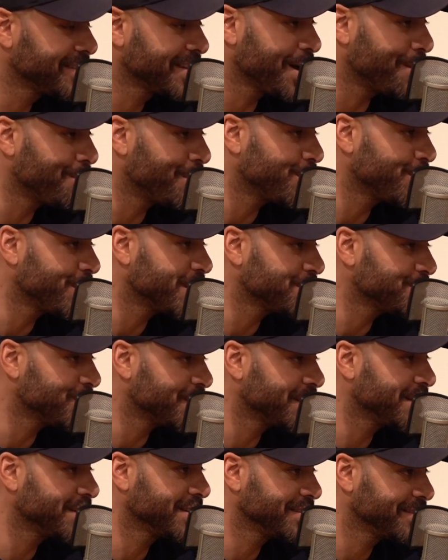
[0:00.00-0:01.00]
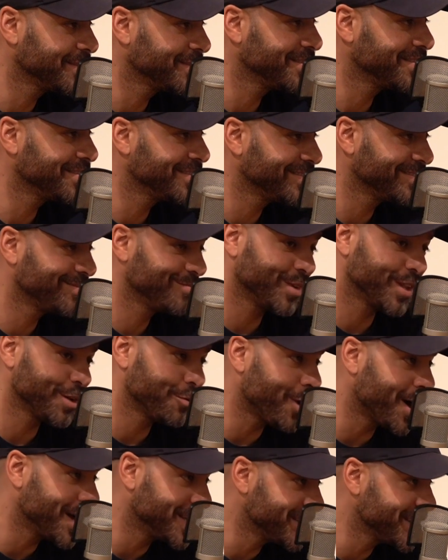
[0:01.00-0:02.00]
couple of weeks with the
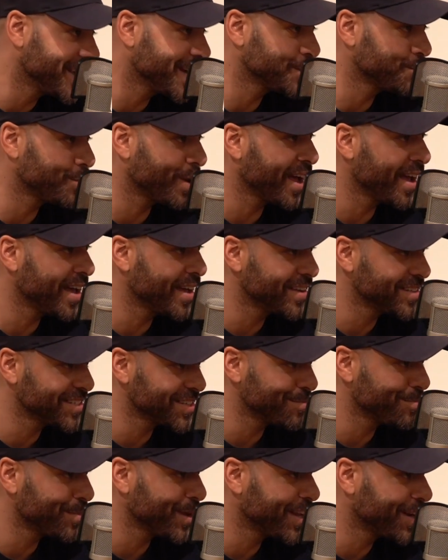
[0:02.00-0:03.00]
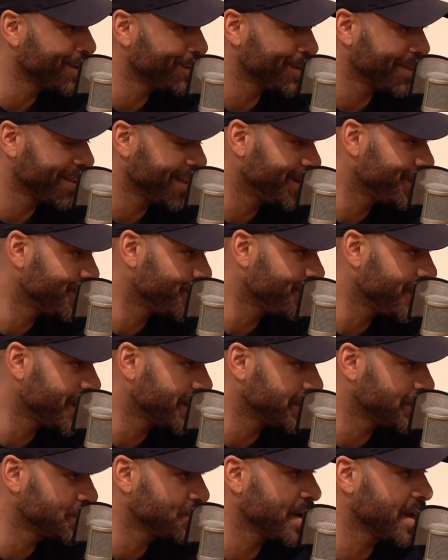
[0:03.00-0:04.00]
YTS players and being in and
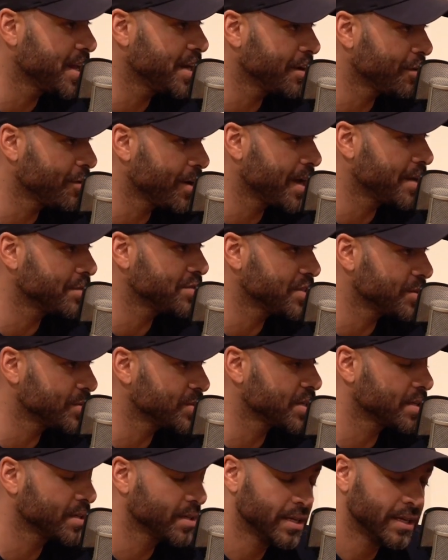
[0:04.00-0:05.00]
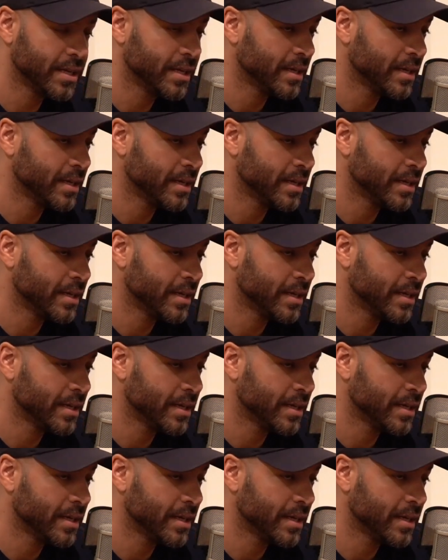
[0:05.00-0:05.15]
around the training ground. So it